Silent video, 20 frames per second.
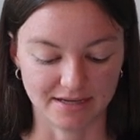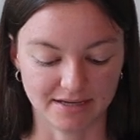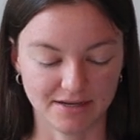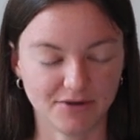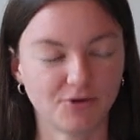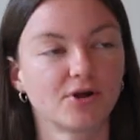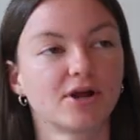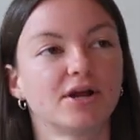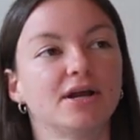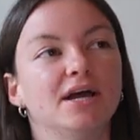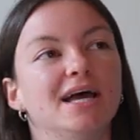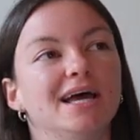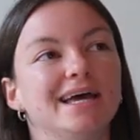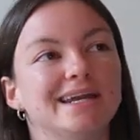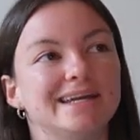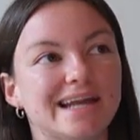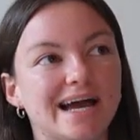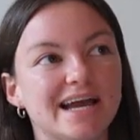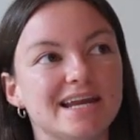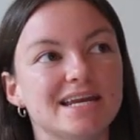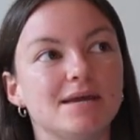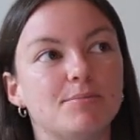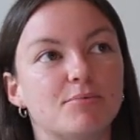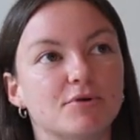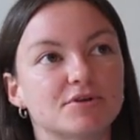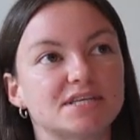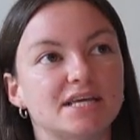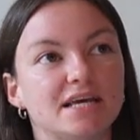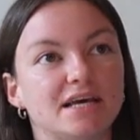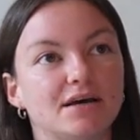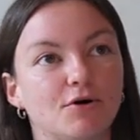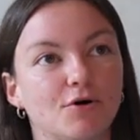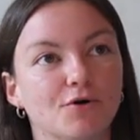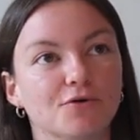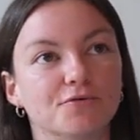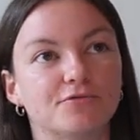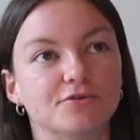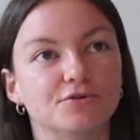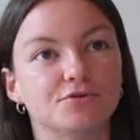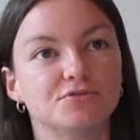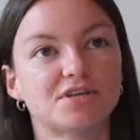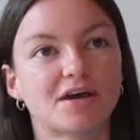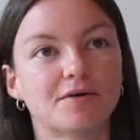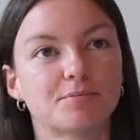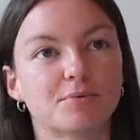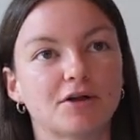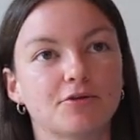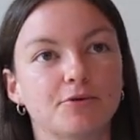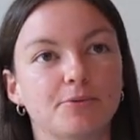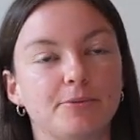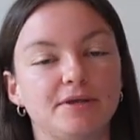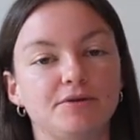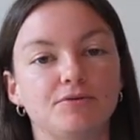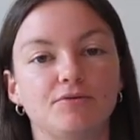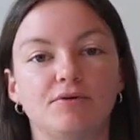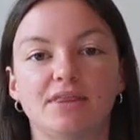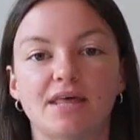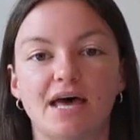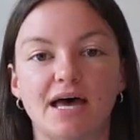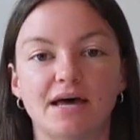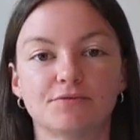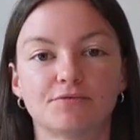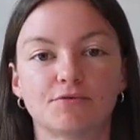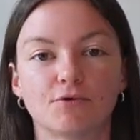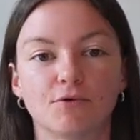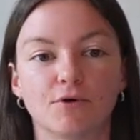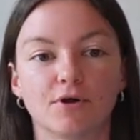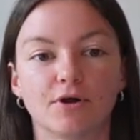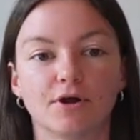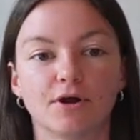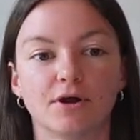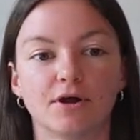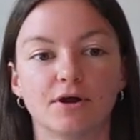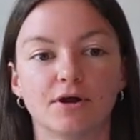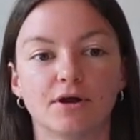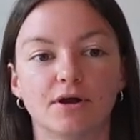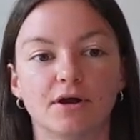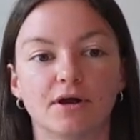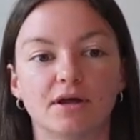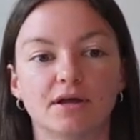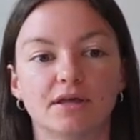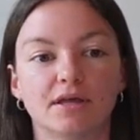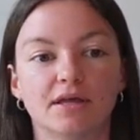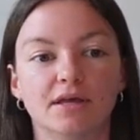or 90% whole foods. I've probably been doing that for